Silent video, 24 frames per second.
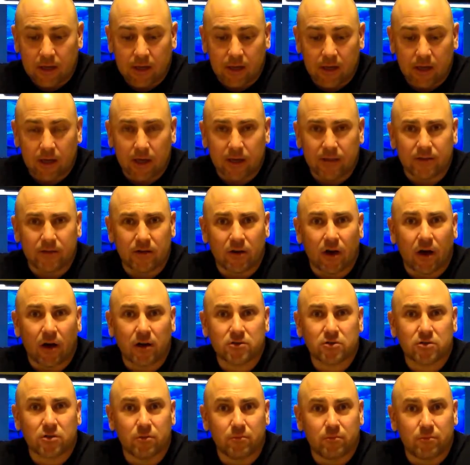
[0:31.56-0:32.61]
And they're
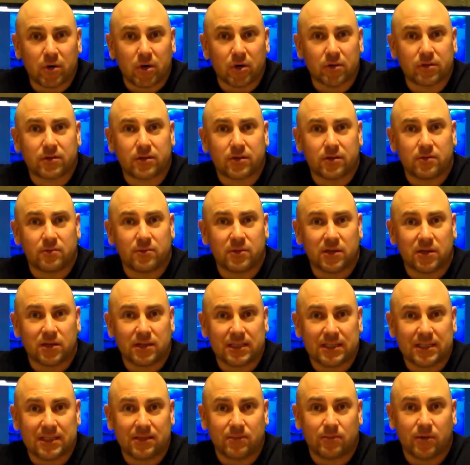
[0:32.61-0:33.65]
also both going to be
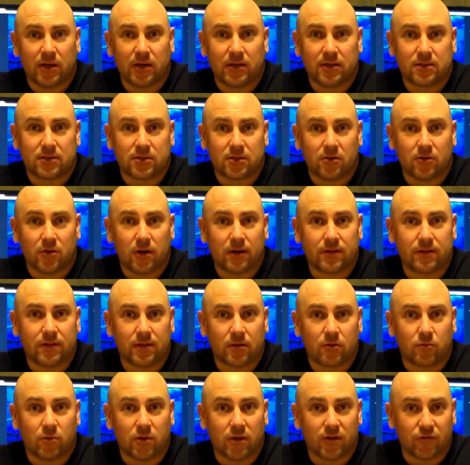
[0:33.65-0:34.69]
on eBay, so I
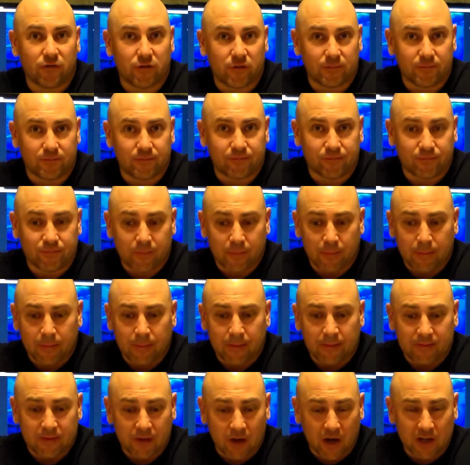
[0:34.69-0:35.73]
think one of them,
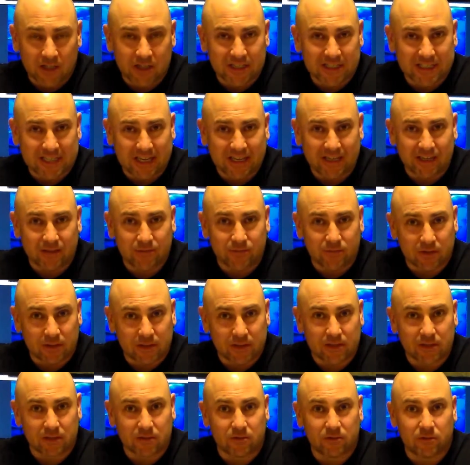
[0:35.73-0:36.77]
the auction's ending pretty
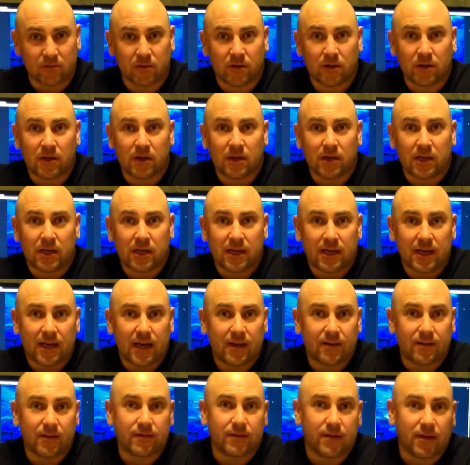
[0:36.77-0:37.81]
soon,
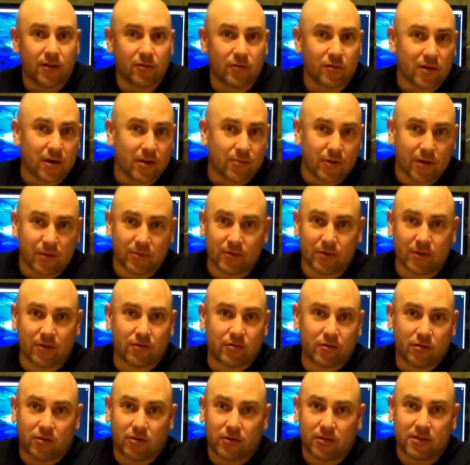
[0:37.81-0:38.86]
and then the other one I'm probably going to
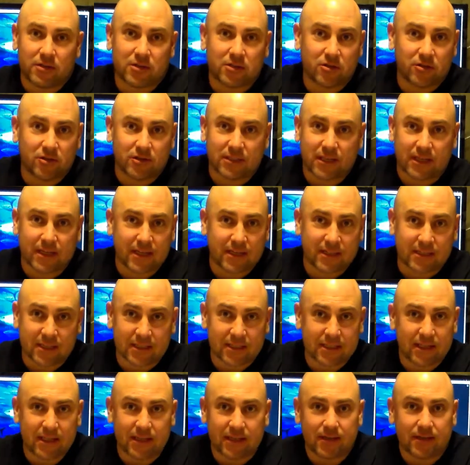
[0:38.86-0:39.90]
throw on as soon as I get done
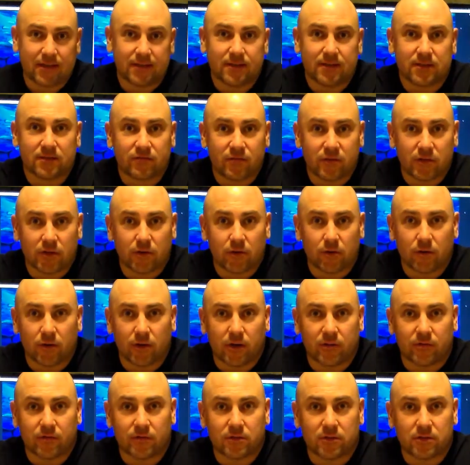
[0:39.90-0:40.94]
editing this video or
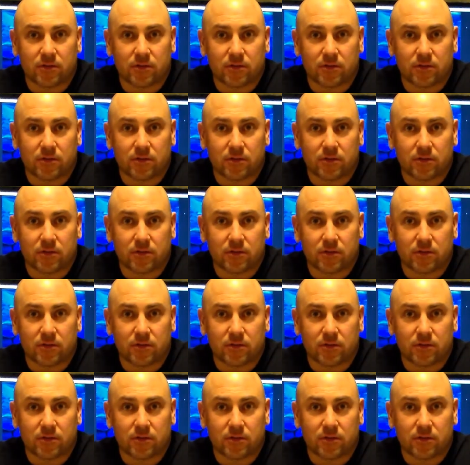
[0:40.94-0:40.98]
whatever.